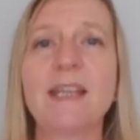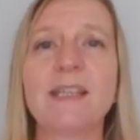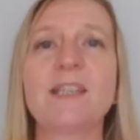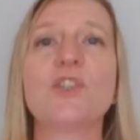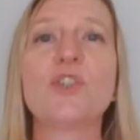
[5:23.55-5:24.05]

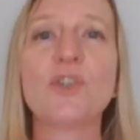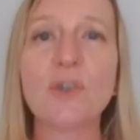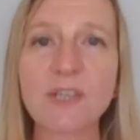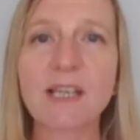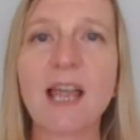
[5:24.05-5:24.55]
it is
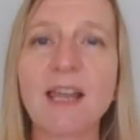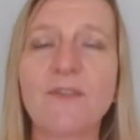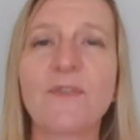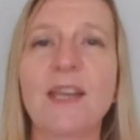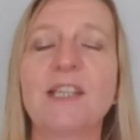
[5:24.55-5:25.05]
just like
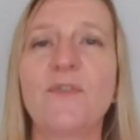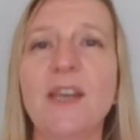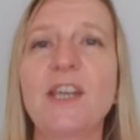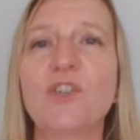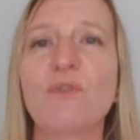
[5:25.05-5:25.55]

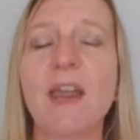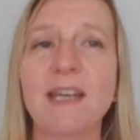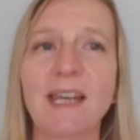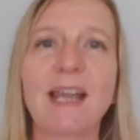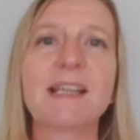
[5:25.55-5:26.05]
face-to-face
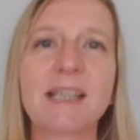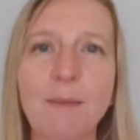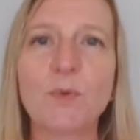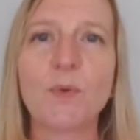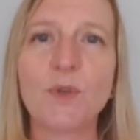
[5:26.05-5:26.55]
training,
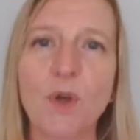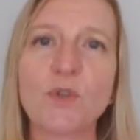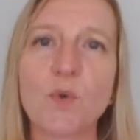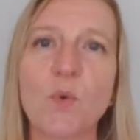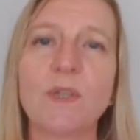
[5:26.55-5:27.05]
except we're
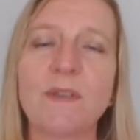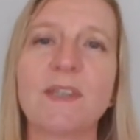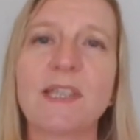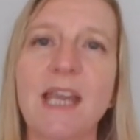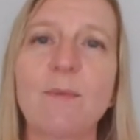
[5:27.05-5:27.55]
not all in
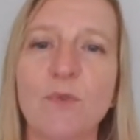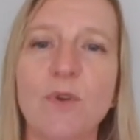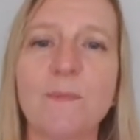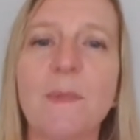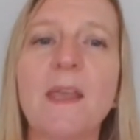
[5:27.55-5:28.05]
the same room.